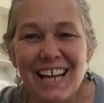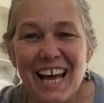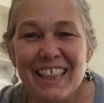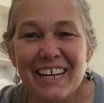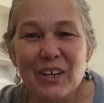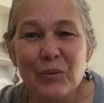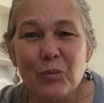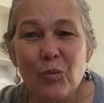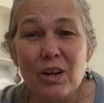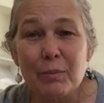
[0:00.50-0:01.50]
Hi there.
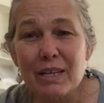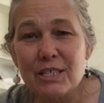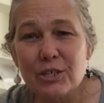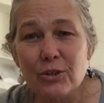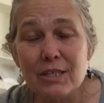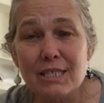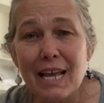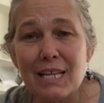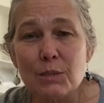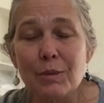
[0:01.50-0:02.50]
One of my students
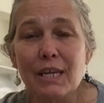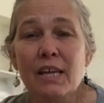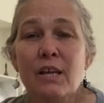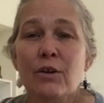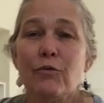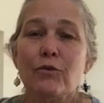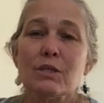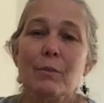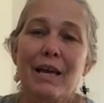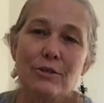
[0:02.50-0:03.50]
asked me for
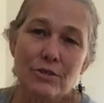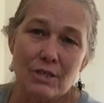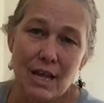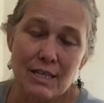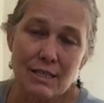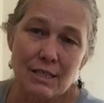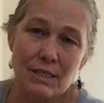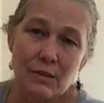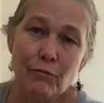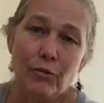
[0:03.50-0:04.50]
some
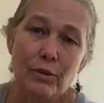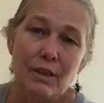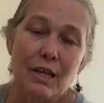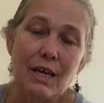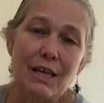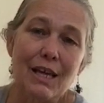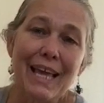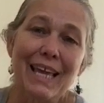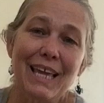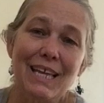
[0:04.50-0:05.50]
exercises for the
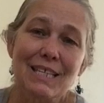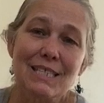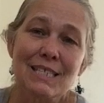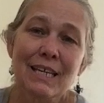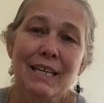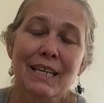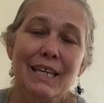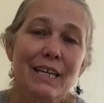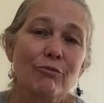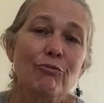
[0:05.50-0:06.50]
hands
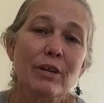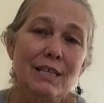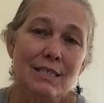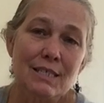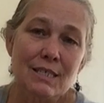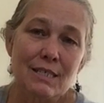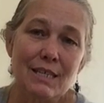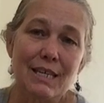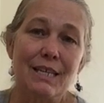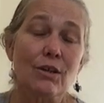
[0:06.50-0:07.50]
and wrists
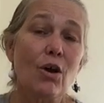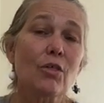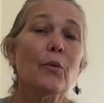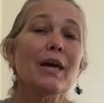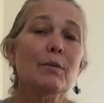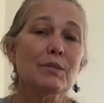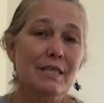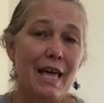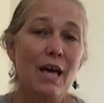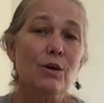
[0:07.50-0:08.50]
and all the way up
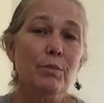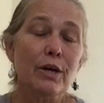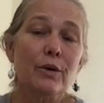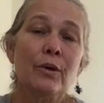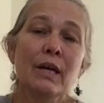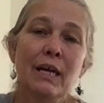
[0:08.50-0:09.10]
to the elbow.